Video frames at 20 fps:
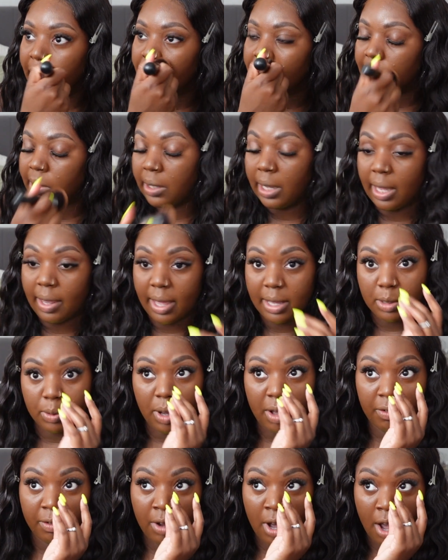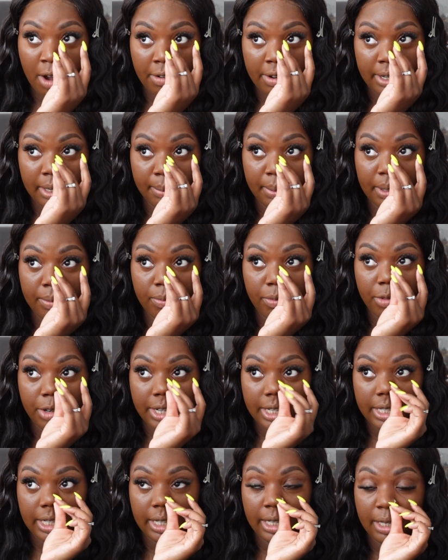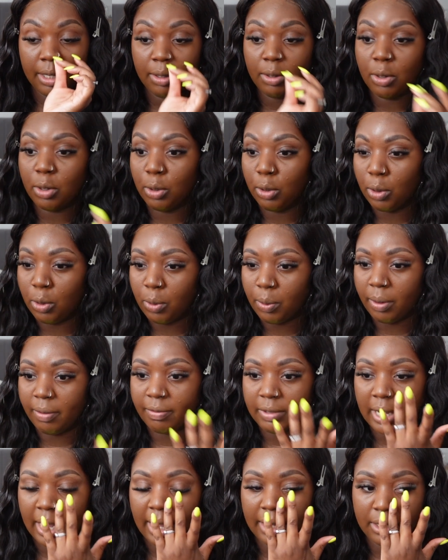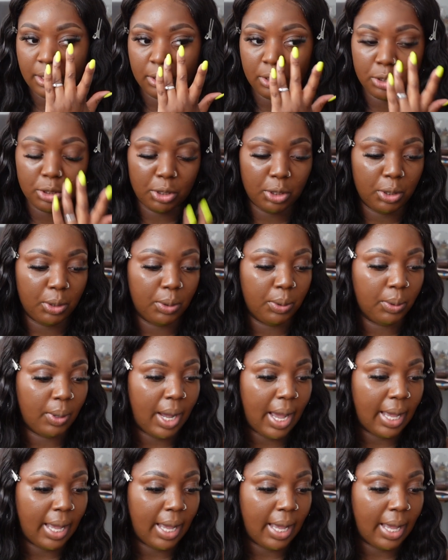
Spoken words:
So yeah, that's what I've currently been reading, along with Titus 2.